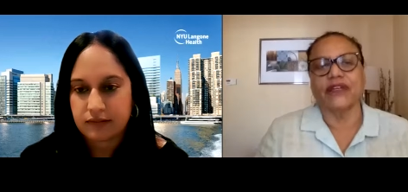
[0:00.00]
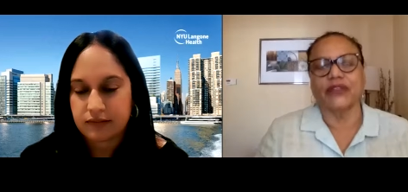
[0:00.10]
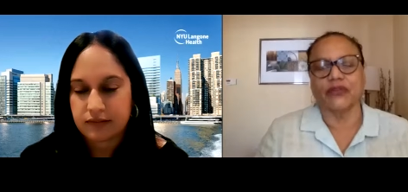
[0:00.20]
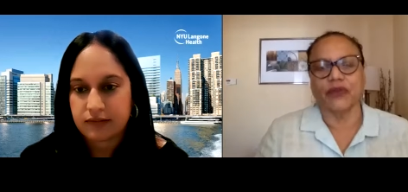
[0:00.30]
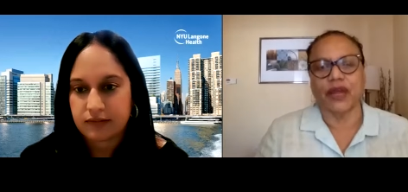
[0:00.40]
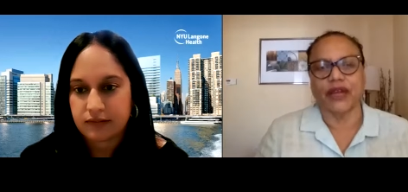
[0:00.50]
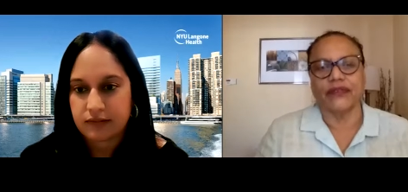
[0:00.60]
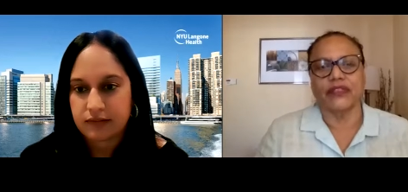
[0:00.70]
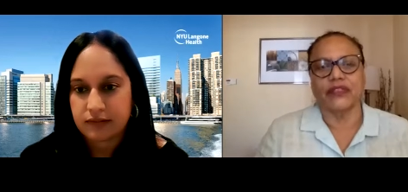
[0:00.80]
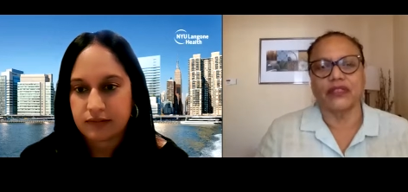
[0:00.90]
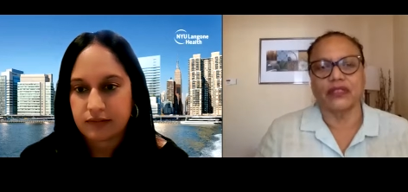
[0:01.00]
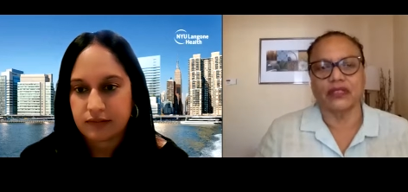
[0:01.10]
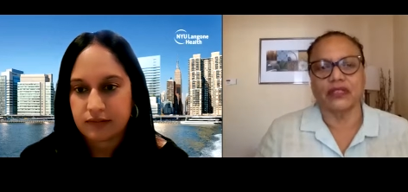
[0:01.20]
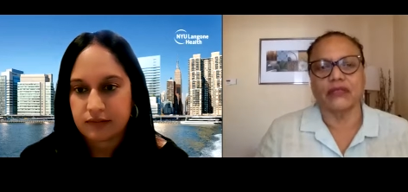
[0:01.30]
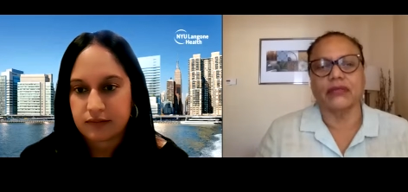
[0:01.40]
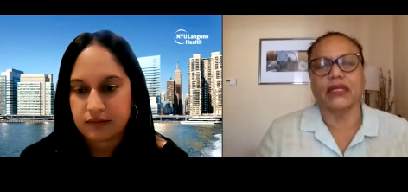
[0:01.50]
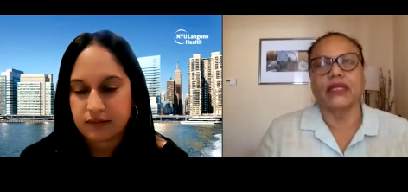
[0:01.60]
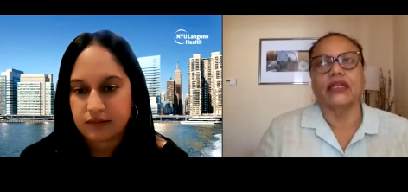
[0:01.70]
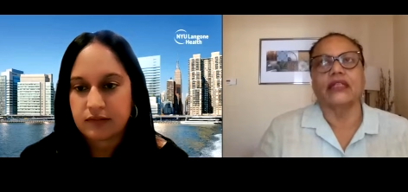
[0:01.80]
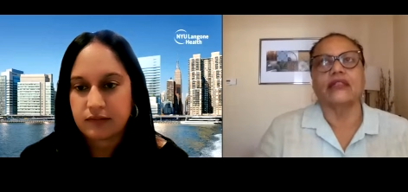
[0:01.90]
Speaker 1: and thrive in the system?
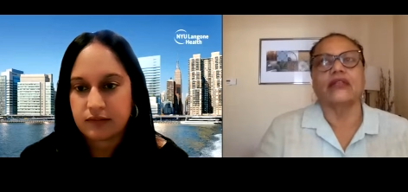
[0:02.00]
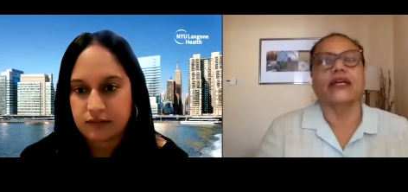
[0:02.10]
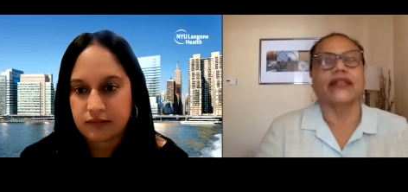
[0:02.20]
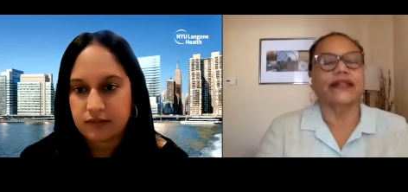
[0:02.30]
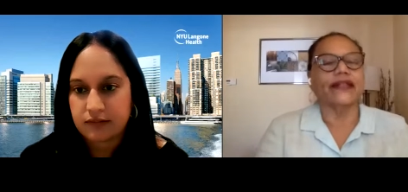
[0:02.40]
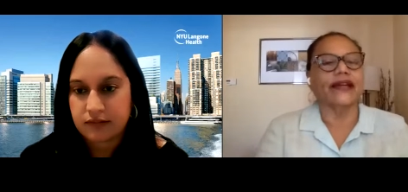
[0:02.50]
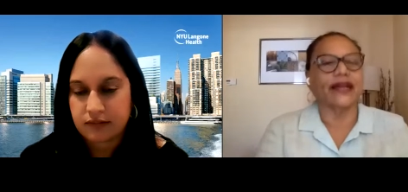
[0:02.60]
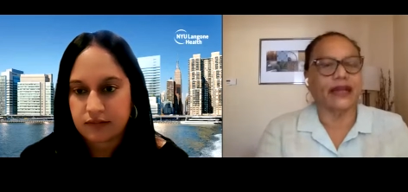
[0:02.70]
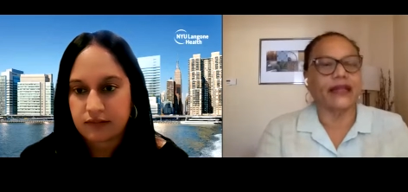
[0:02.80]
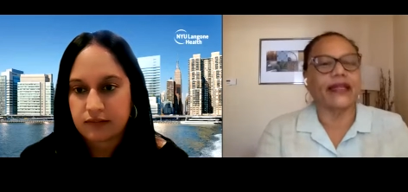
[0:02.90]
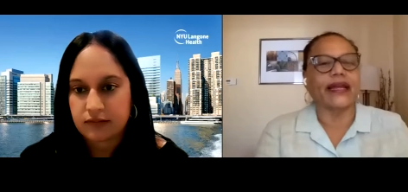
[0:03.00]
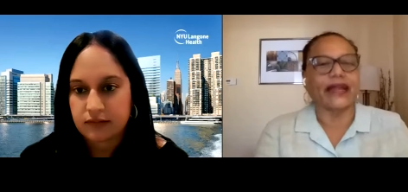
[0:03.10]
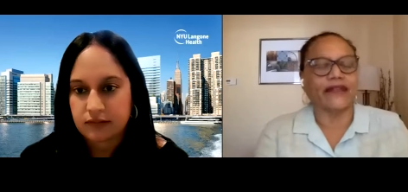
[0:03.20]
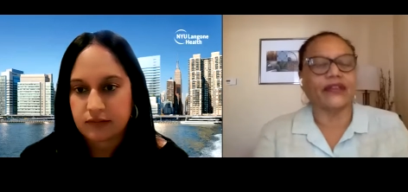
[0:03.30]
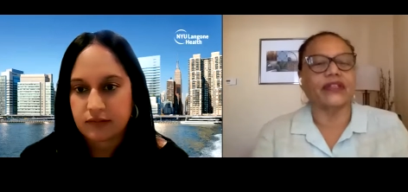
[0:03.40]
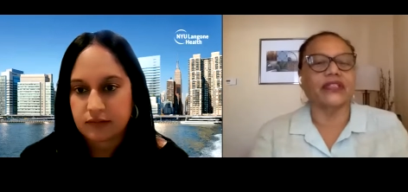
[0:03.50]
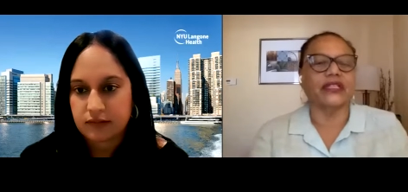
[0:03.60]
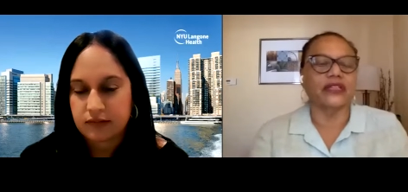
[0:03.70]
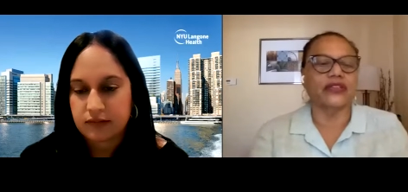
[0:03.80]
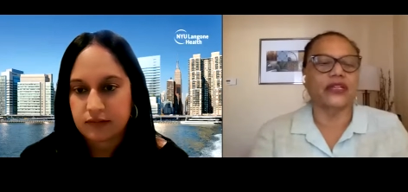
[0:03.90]
Mm-hmm. And so mm-hmm. I think that that
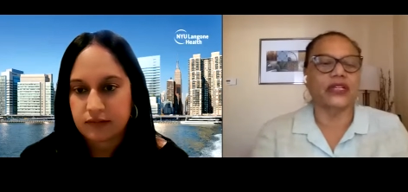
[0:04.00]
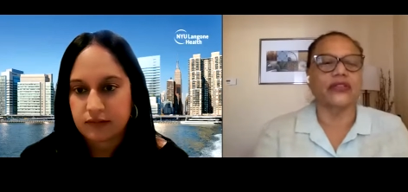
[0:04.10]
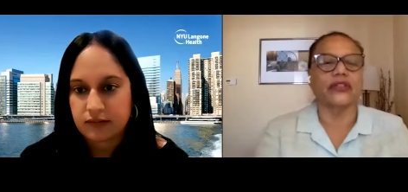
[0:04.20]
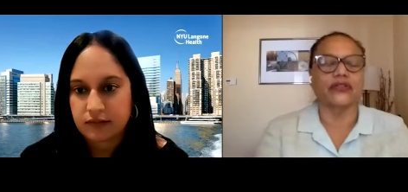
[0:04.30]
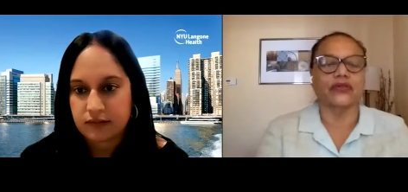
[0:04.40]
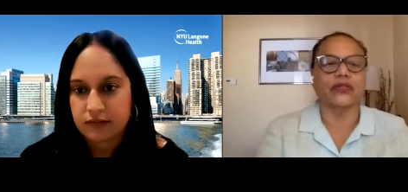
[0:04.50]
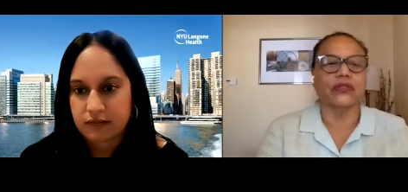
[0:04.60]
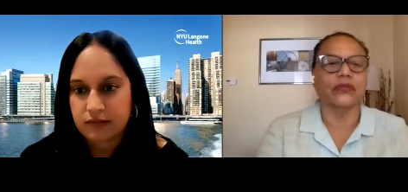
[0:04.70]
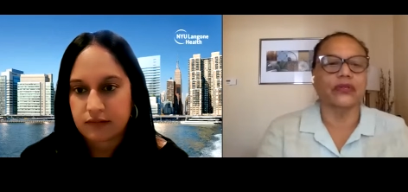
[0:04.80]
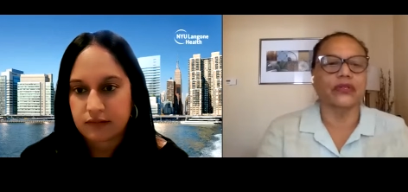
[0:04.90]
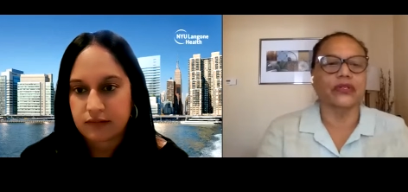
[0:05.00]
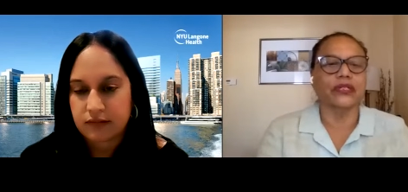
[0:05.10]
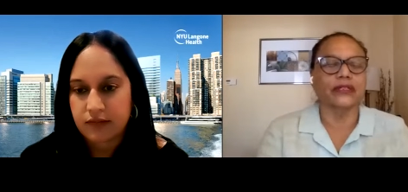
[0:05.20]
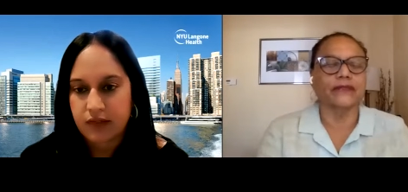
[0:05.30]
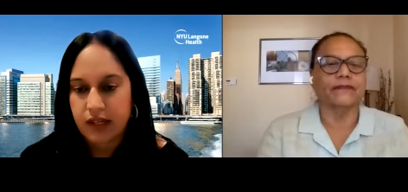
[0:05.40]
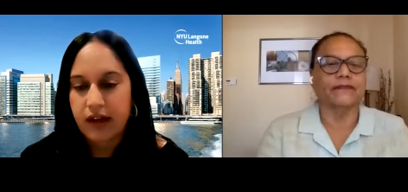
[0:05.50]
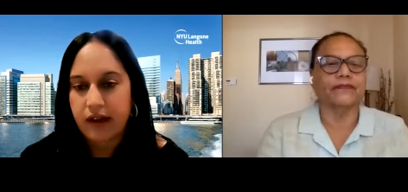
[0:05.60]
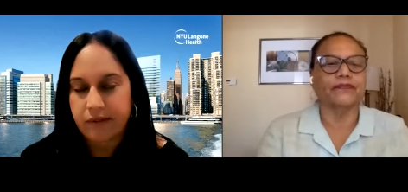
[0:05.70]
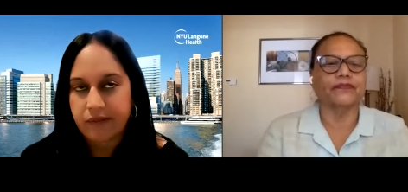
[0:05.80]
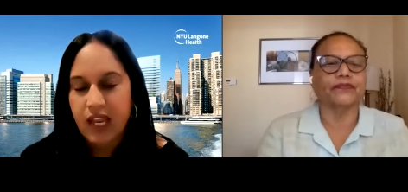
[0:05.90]
advocacy and education is really important.
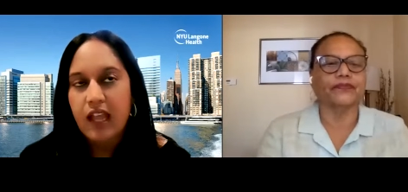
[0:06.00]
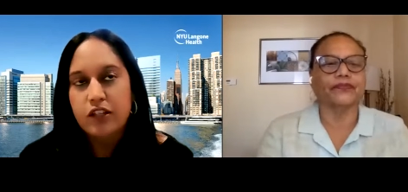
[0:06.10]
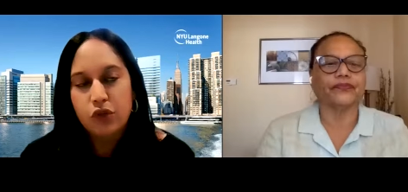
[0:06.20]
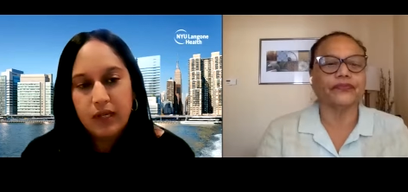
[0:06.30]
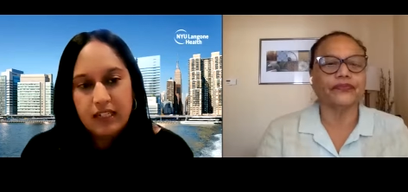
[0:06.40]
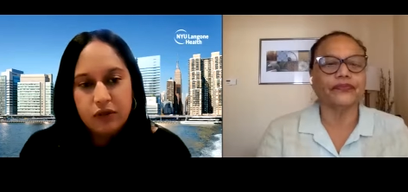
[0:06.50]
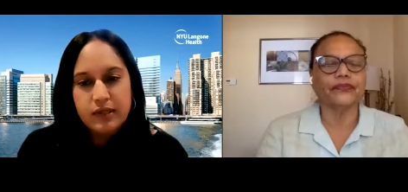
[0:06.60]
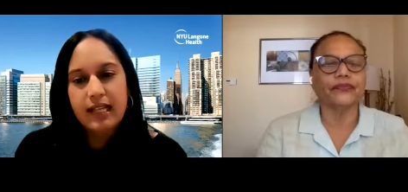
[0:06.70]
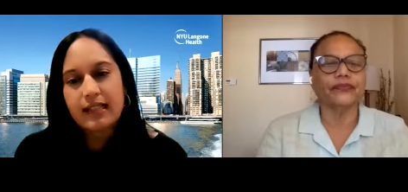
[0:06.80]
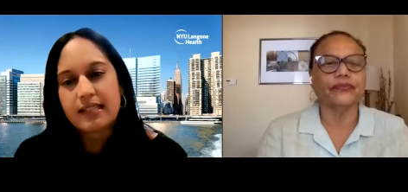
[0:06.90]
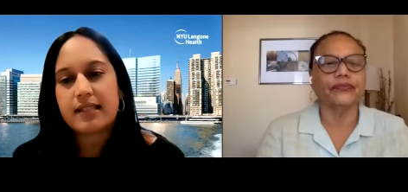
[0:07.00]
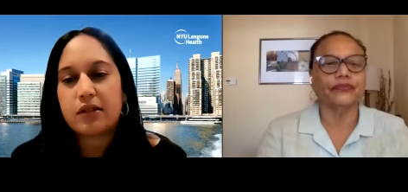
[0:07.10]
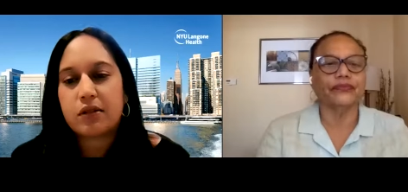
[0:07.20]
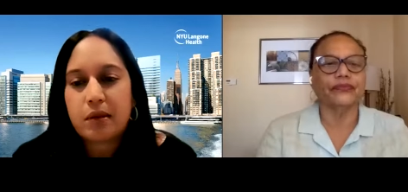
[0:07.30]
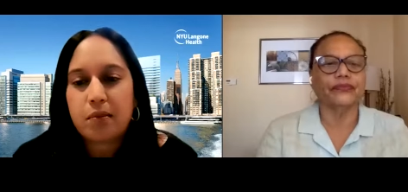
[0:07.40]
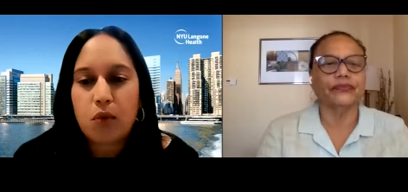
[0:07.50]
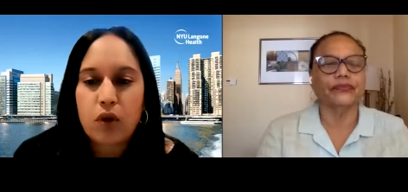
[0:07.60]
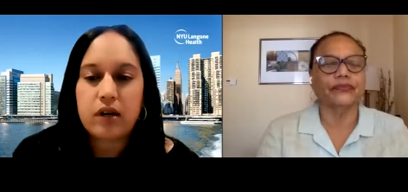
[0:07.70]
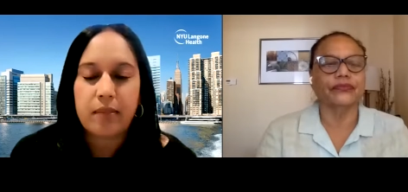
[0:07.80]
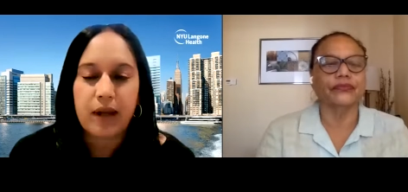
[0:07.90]
Speaker 2: Yeah. So can you tell us a little bit
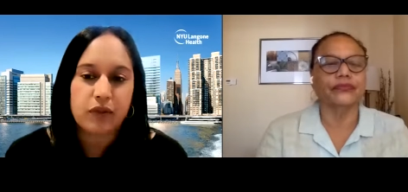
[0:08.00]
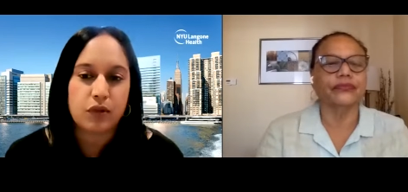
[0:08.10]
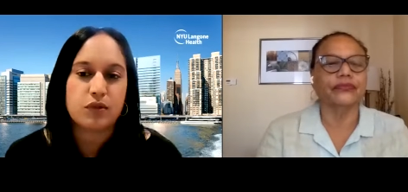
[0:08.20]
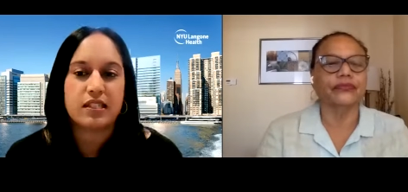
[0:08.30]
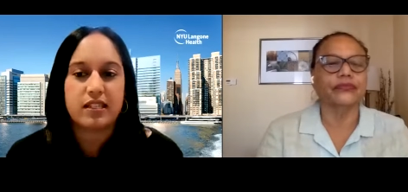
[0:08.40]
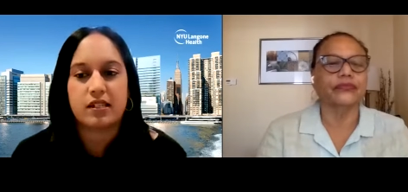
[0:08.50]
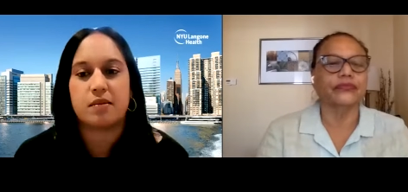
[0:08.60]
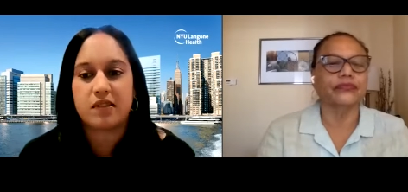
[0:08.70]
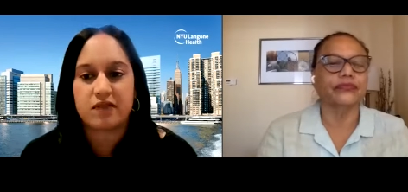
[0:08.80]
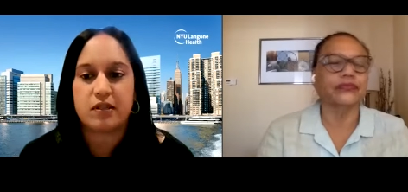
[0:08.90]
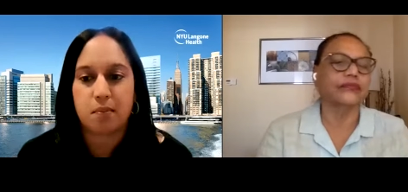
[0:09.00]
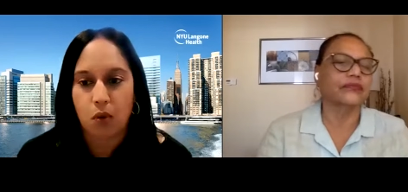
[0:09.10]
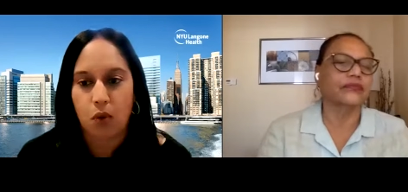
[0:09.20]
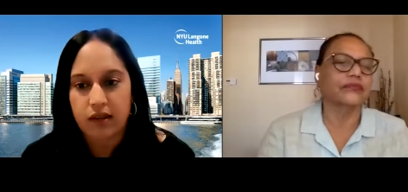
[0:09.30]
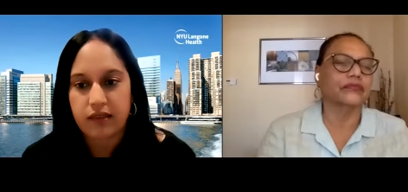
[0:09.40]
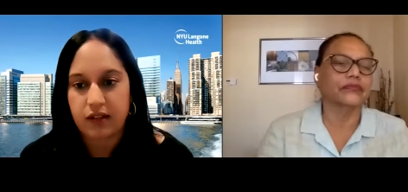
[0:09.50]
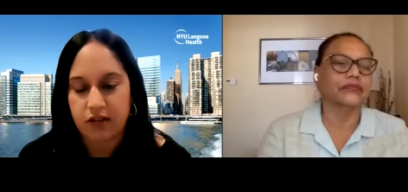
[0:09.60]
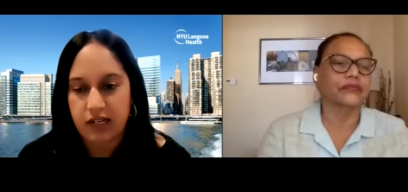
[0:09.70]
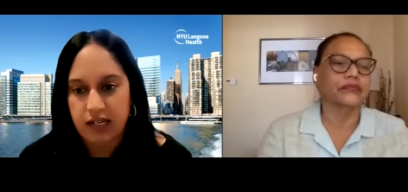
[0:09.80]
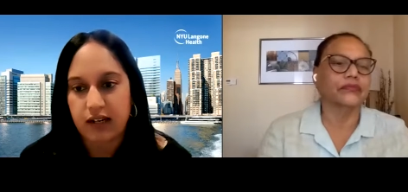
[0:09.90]
more about those systems of support
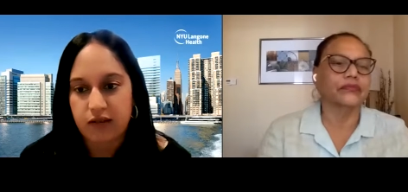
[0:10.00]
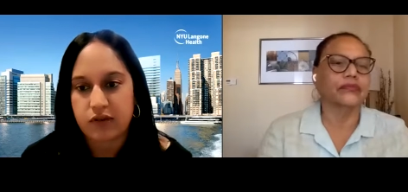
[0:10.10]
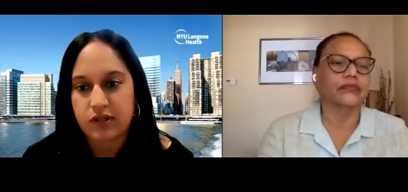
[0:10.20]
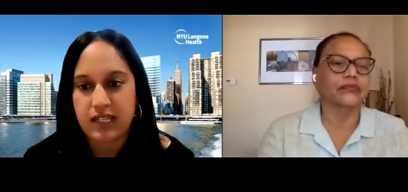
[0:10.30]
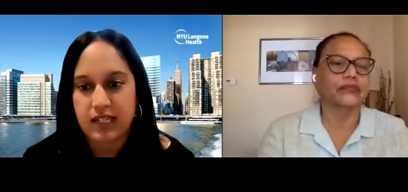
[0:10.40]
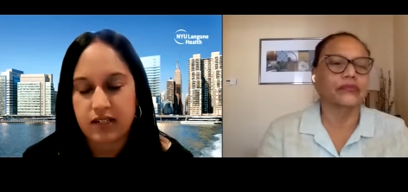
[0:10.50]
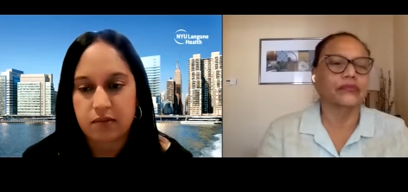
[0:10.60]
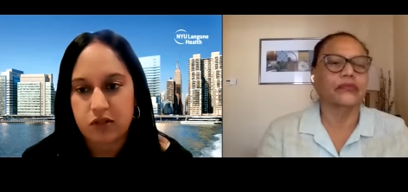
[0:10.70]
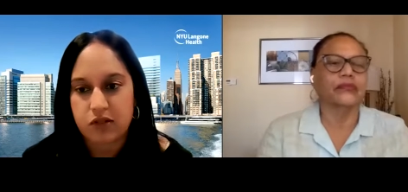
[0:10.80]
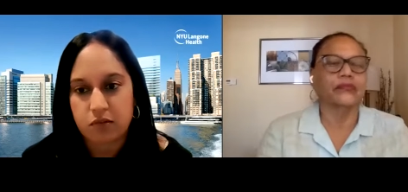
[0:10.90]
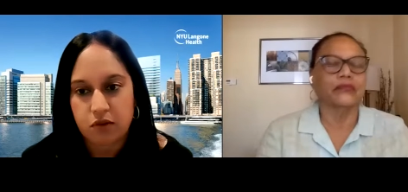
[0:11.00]
that are needed for CHWs and